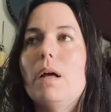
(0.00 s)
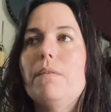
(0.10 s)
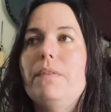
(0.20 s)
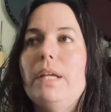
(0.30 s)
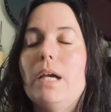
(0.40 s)

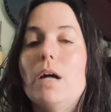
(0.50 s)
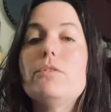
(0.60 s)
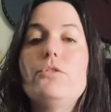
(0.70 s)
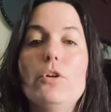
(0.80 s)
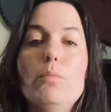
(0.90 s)
the
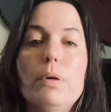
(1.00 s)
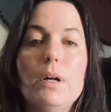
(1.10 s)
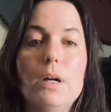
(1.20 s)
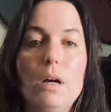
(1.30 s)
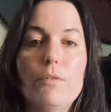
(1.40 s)
dupe
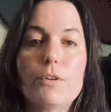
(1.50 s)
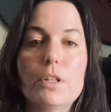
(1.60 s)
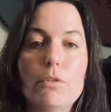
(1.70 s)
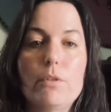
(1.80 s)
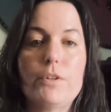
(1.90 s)
for the
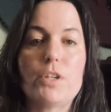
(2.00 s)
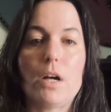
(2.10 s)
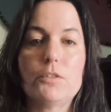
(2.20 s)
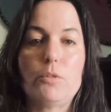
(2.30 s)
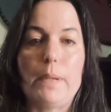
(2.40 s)
Louis
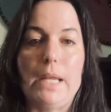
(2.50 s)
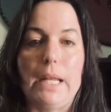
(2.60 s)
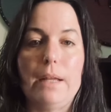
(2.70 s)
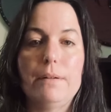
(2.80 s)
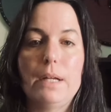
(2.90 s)
Vuitton
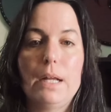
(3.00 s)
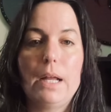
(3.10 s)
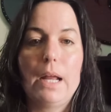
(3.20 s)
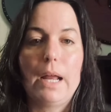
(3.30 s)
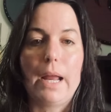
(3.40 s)
Speedy,
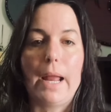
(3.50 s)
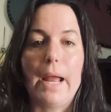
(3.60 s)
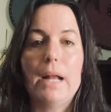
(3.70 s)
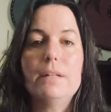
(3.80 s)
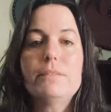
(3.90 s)

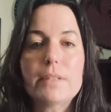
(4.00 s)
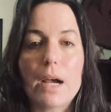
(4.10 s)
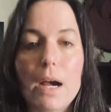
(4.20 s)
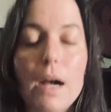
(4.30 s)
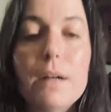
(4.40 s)
and
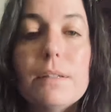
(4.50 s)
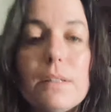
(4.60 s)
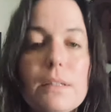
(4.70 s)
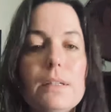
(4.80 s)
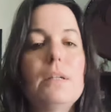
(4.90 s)

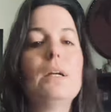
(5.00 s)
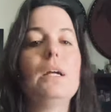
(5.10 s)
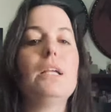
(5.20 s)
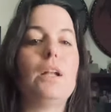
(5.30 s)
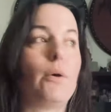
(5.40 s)

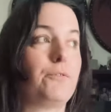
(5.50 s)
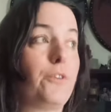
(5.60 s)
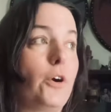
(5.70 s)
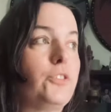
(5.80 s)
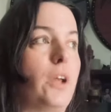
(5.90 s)
at
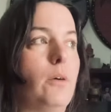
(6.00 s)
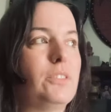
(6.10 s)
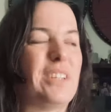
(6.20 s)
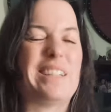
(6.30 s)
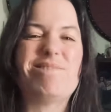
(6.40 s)
first I
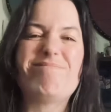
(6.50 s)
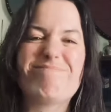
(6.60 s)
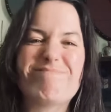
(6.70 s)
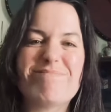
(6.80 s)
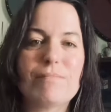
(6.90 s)
was like,
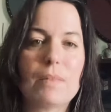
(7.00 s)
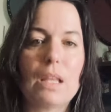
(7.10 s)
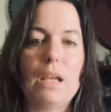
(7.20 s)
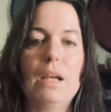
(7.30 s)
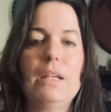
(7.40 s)

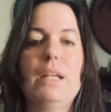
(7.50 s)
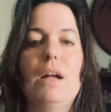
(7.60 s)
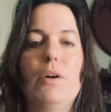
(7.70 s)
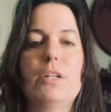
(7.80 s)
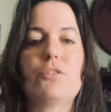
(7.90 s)
it
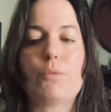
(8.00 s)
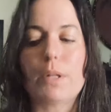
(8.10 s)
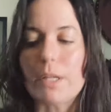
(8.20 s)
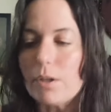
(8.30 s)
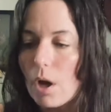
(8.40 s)
doesn't
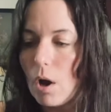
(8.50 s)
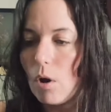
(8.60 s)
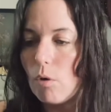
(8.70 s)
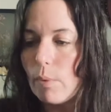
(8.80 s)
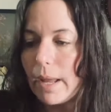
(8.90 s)
really
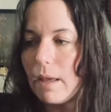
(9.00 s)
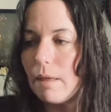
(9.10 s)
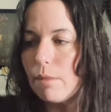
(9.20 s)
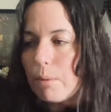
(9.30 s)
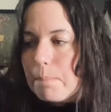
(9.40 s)
go with